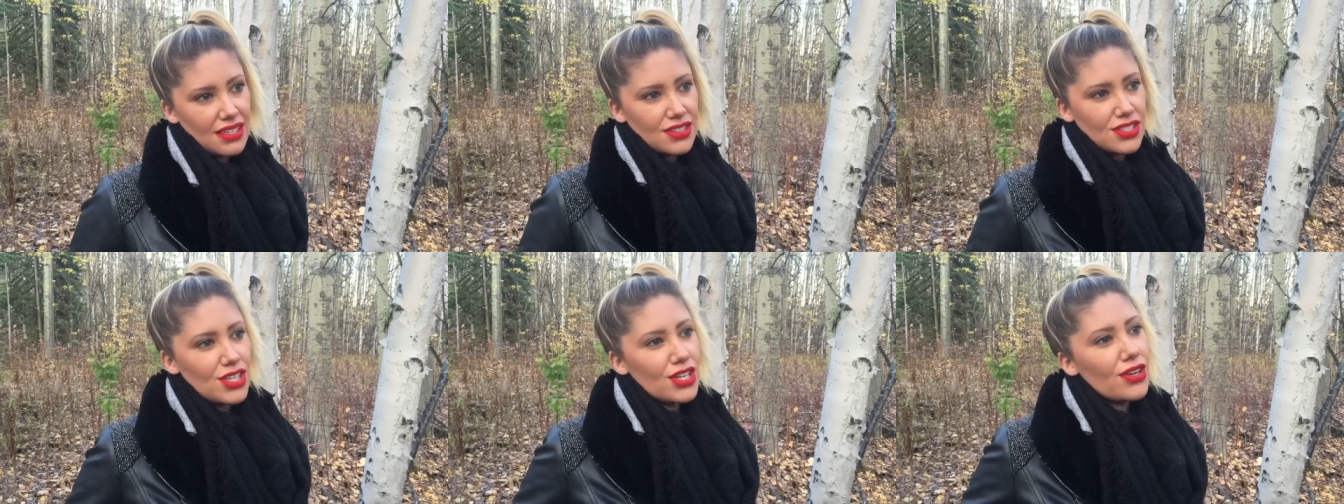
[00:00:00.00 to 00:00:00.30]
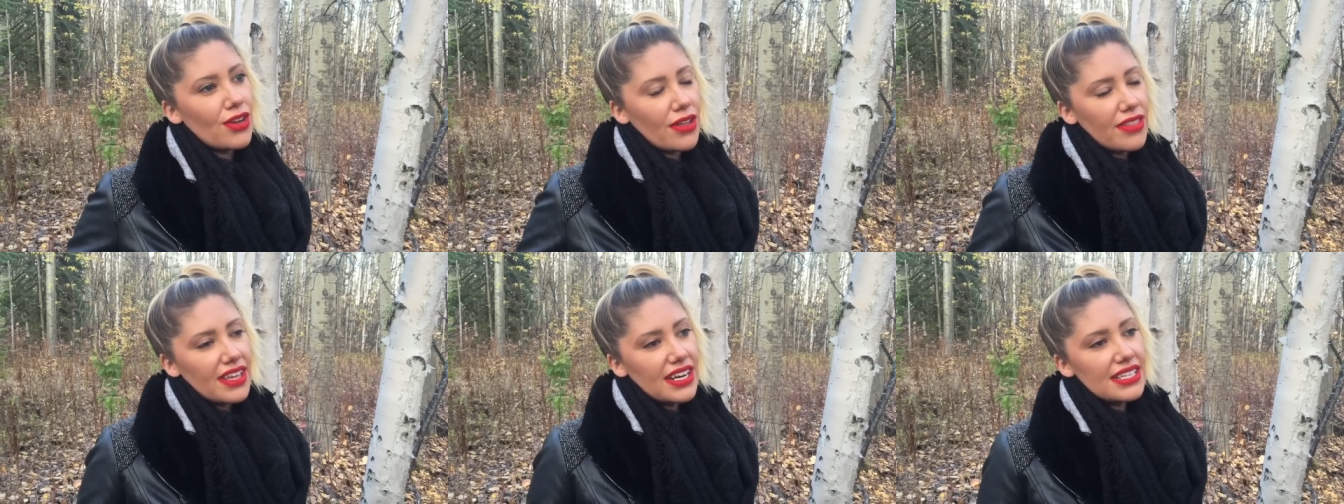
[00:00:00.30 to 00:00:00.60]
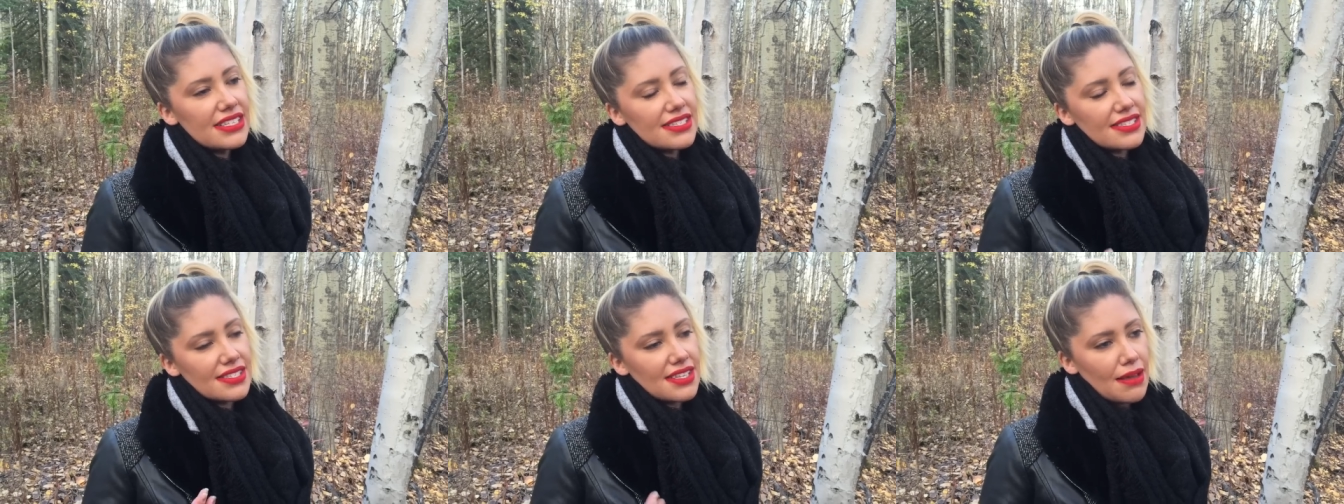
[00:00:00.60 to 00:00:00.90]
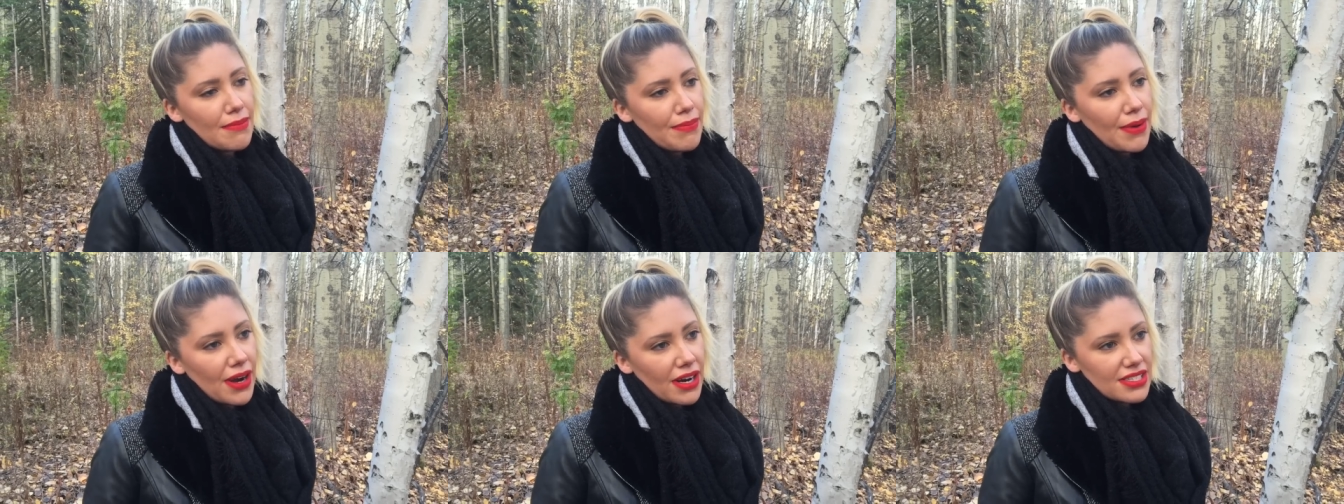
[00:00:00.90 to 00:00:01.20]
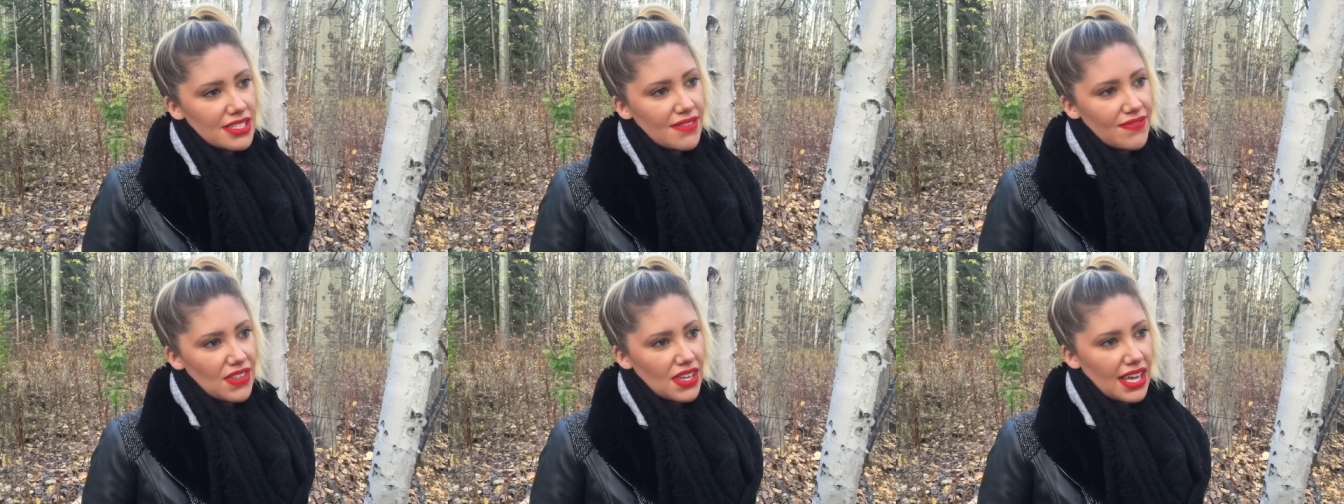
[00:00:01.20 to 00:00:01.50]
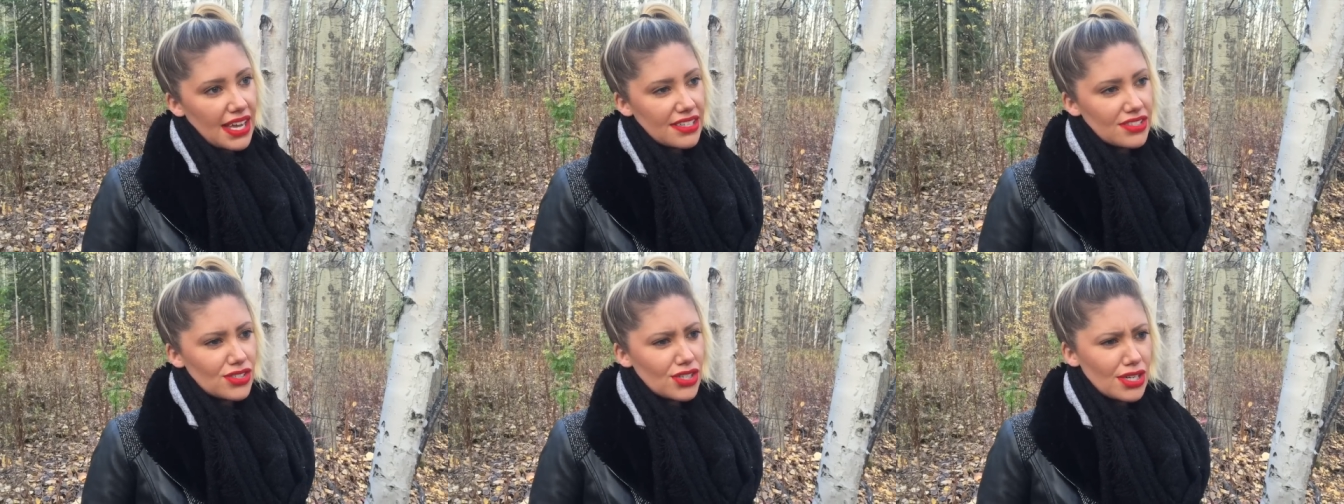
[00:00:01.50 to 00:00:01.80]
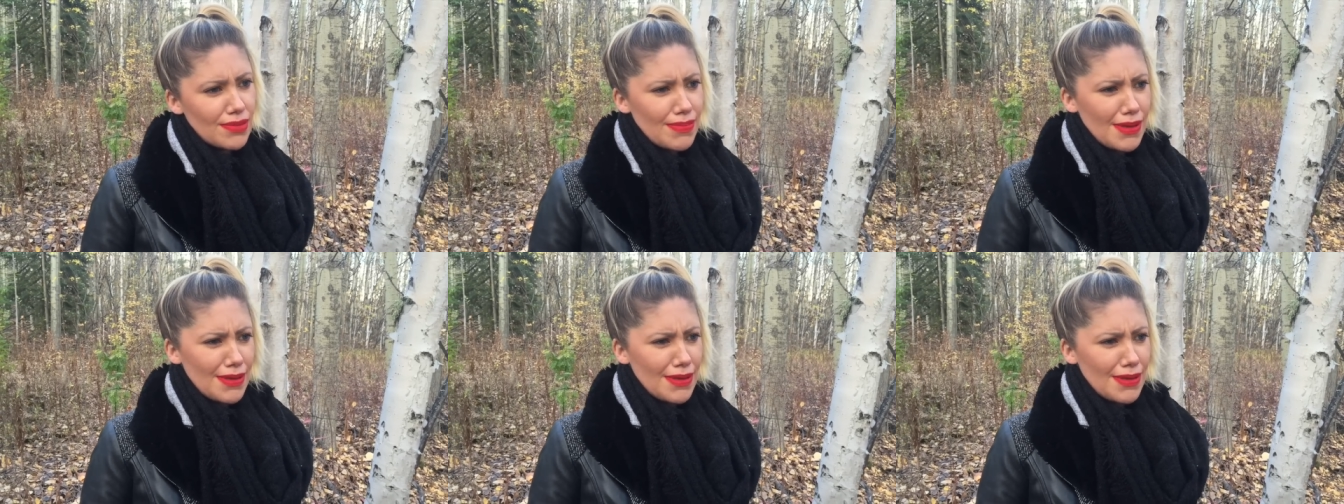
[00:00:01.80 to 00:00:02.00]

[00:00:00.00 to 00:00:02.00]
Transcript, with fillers: Do you know that in some parts of the country,